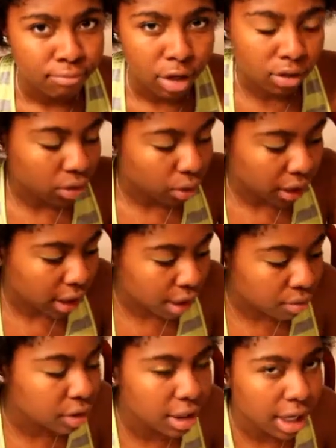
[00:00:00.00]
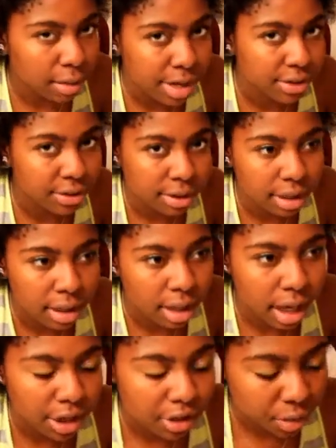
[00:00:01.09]
So like every day basically
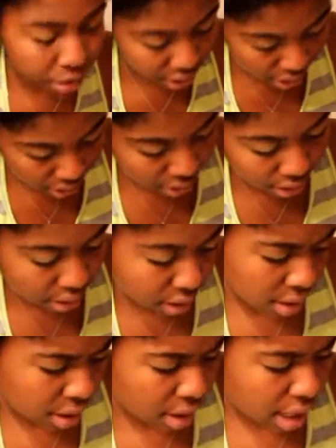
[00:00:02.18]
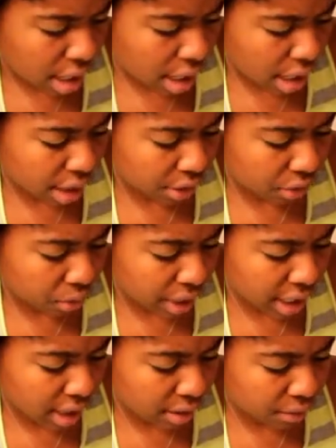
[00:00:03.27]
I just put in the
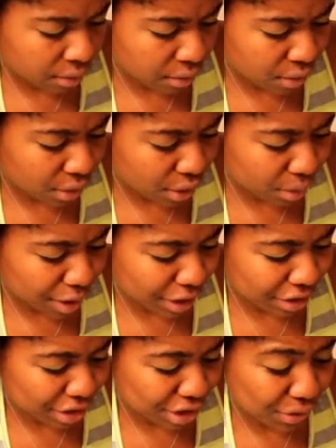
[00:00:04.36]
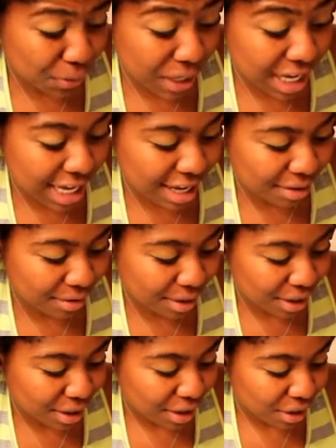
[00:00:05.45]
Wave, oh my gosh, Wave
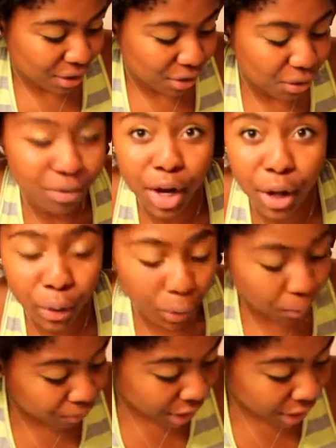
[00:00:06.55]
Nouveau,